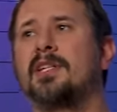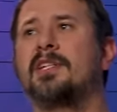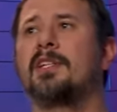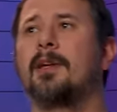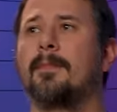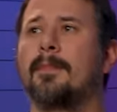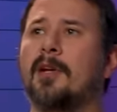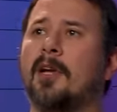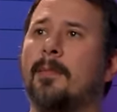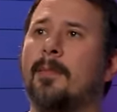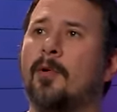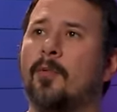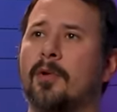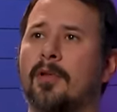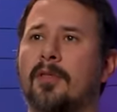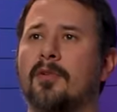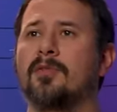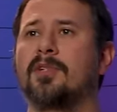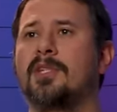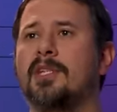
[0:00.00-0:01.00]
ends up becoming one
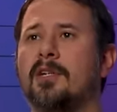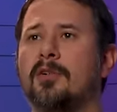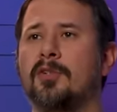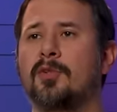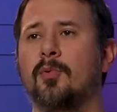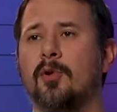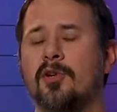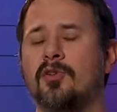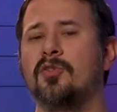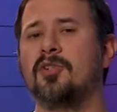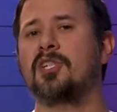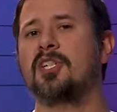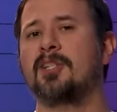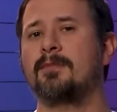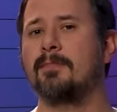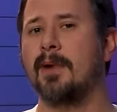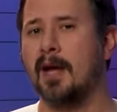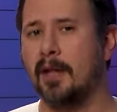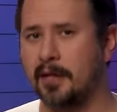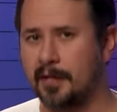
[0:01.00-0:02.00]
of those deals where you
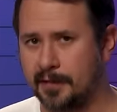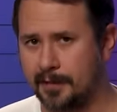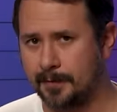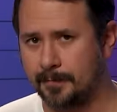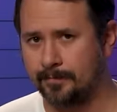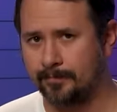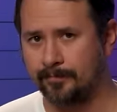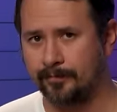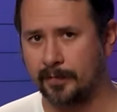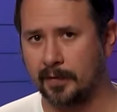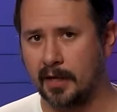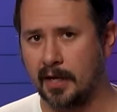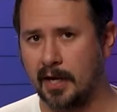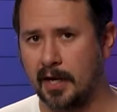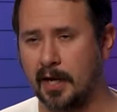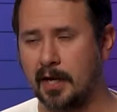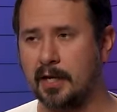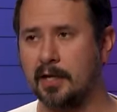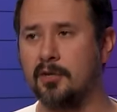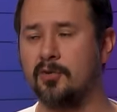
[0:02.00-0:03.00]
smell it
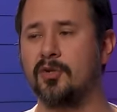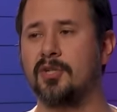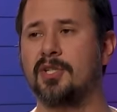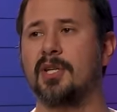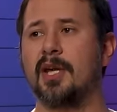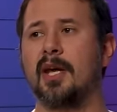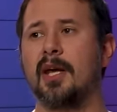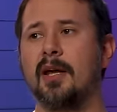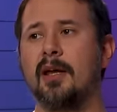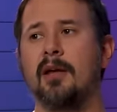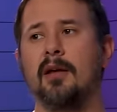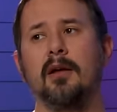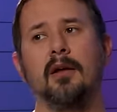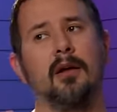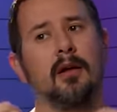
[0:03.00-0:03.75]
and you say,